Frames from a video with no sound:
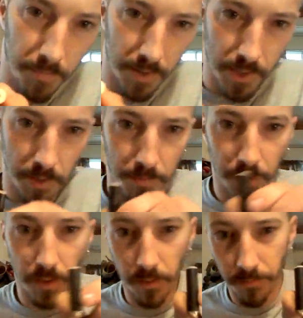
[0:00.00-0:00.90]
My cheap
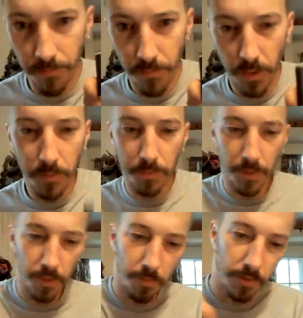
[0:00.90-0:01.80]
little rubber
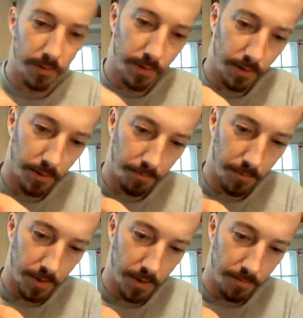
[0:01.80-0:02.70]
plug ones,
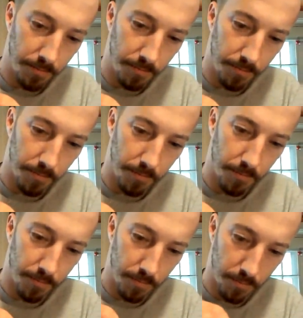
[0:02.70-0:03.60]
you know,
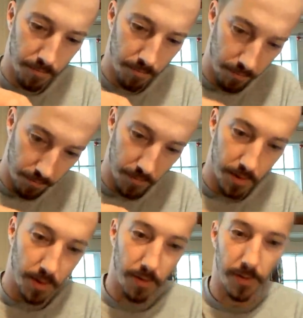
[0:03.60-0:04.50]

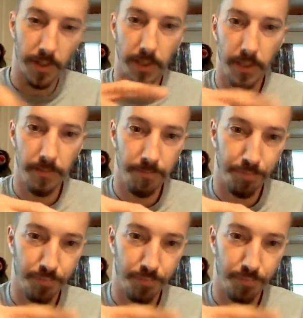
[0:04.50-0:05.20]
they go right in,